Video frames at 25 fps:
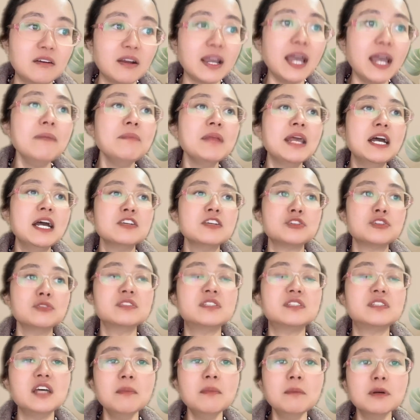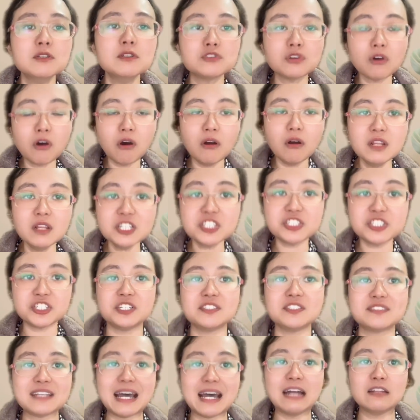Okay, so
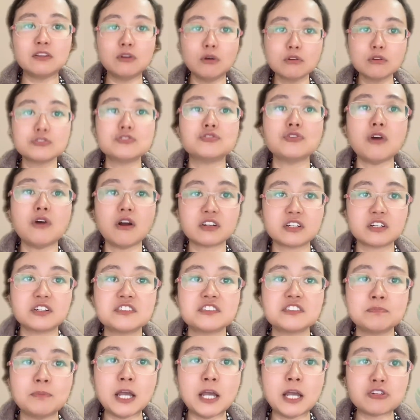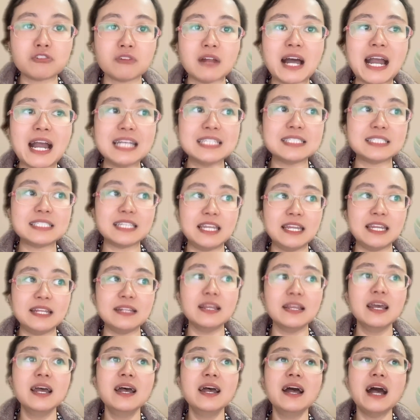dermatologists are those doctors specialized
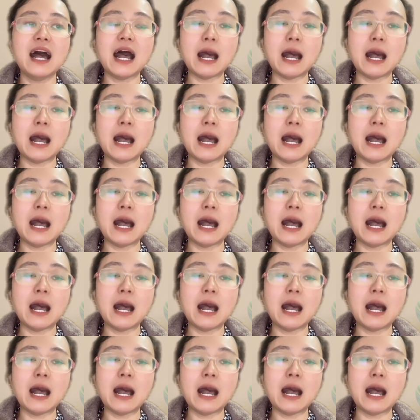in